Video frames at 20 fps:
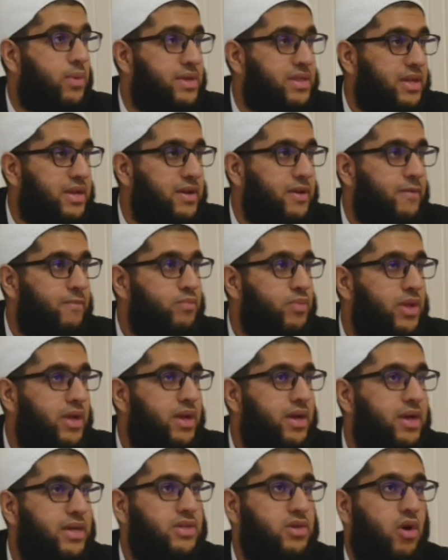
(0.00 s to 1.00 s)
within
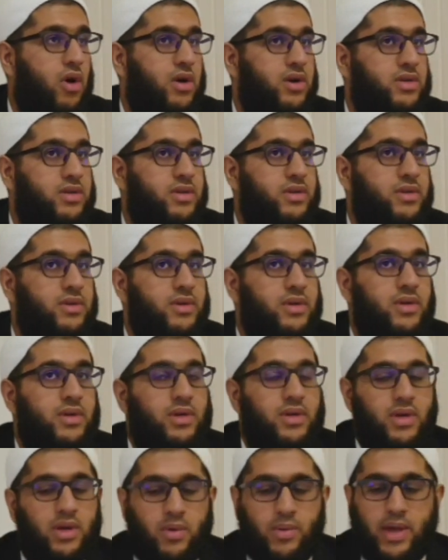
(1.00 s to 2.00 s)
his heart.
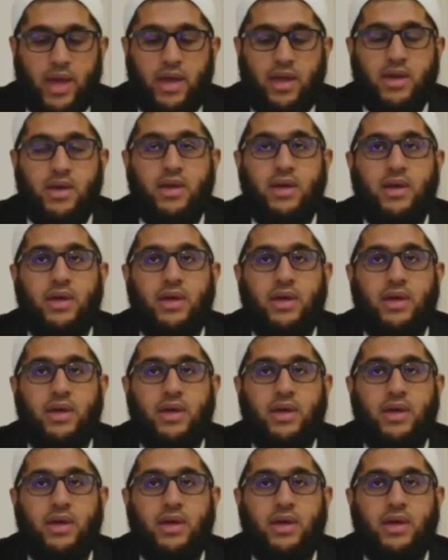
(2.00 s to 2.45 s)
Okay?